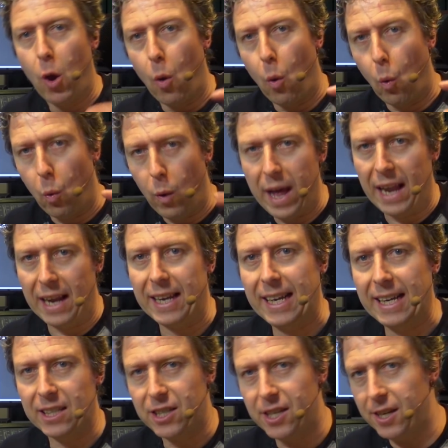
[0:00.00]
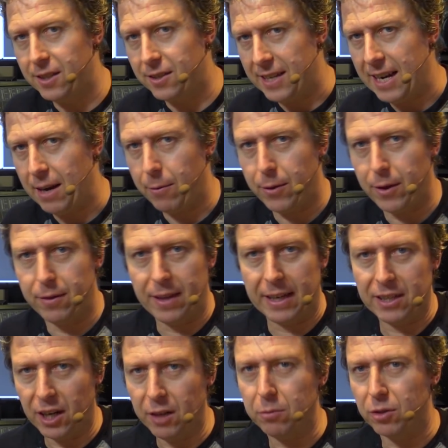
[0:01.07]
Well, it turns out that they
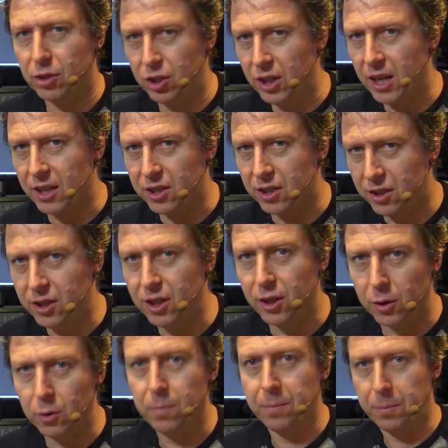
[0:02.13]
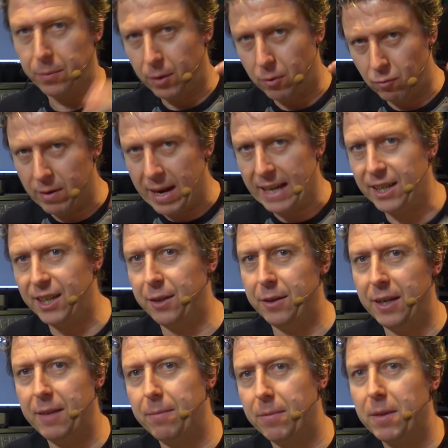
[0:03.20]
don't just do rack
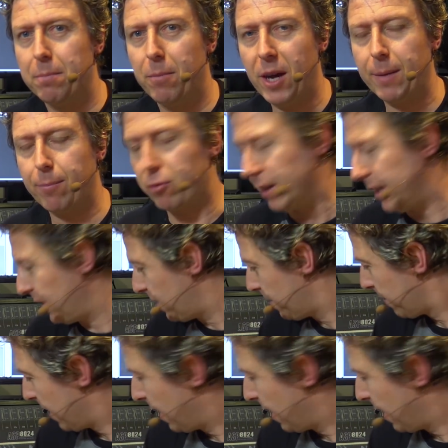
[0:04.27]
unit mic pre's.